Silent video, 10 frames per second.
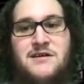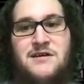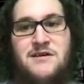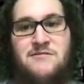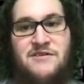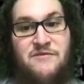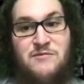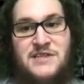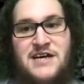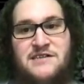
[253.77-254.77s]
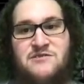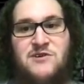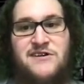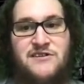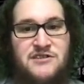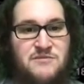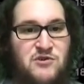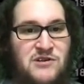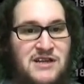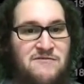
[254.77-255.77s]
well, even with that, is to watch the
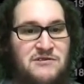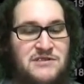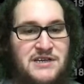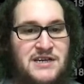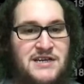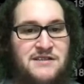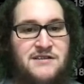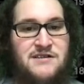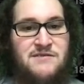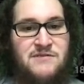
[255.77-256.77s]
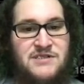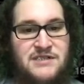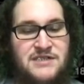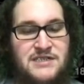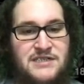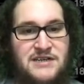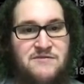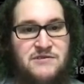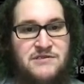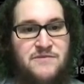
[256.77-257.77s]
support levels and the resistance
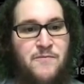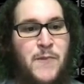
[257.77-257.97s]
levels.